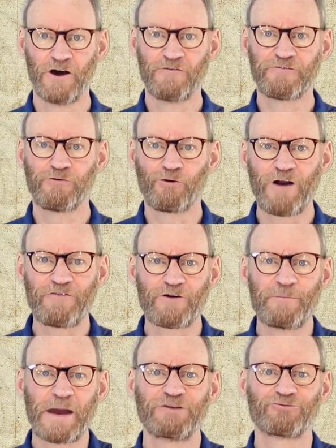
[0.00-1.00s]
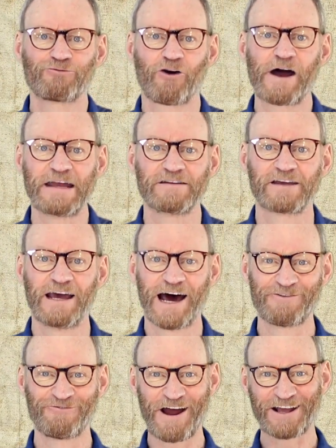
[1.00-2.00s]
forever made right
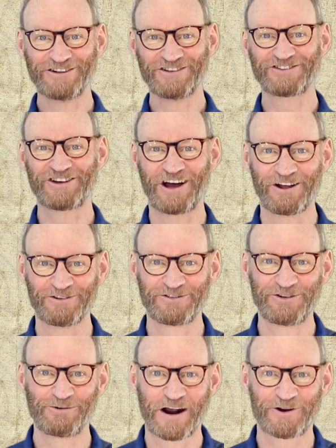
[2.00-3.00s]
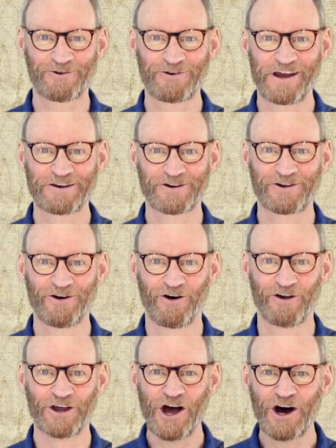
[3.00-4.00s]
and reconciled to our Creator God,